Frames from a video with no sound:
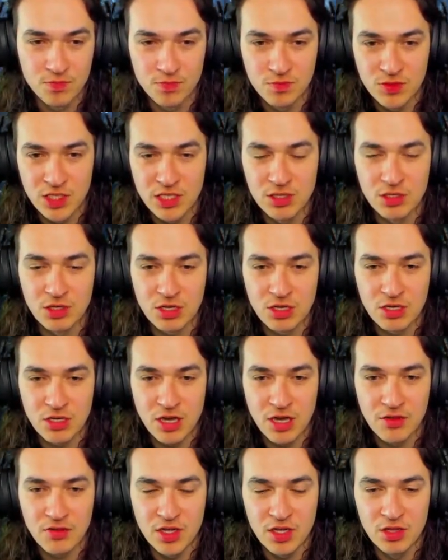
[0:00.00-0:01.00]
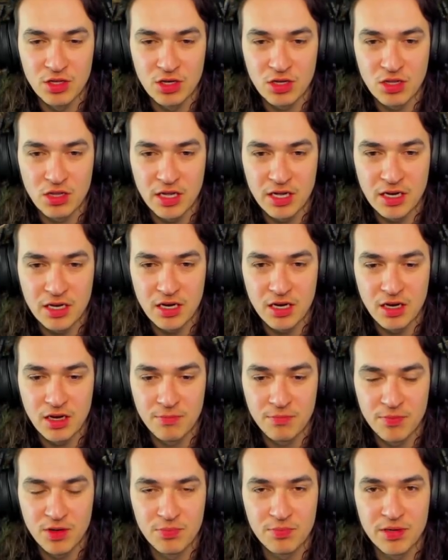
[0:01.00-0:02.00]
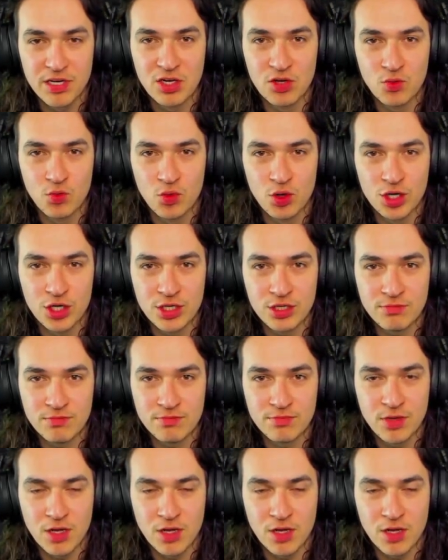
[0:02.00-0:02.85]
They look like they're big and wooden.